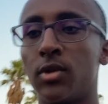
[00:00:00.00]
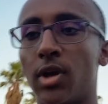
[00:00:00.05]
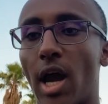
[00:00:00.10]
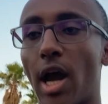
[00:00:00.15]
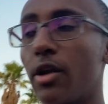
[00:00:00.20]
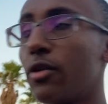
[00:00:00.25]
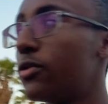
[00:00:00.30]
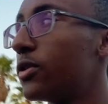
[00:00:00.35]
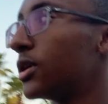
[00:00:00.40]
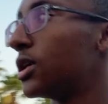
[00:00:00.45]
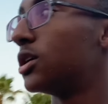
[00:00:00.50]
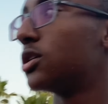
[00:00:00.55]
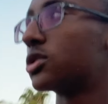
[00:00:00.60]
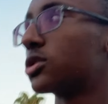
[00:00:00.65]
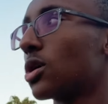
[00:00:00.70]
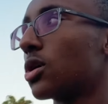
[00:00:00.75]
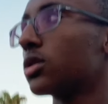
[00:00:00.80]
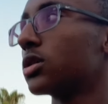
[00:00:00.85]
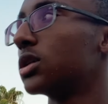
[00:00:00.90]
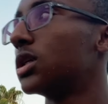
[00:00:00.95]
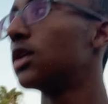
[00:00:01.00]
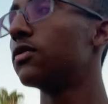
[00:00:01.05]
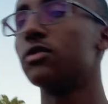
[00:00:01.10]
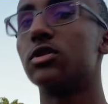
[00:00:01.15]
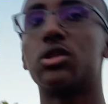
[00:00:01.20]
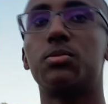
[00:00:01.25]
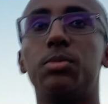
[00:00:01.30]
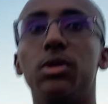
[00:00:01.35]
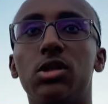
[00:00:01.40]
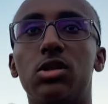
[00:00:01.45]
How do you think he started giving
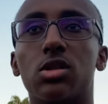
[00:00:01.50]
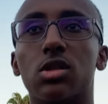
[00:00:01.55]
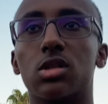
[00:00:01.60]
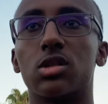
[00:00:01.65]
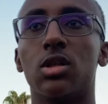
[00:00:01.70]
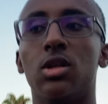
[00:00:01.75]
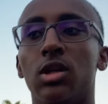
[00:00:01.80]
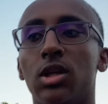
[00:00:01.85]
speeches?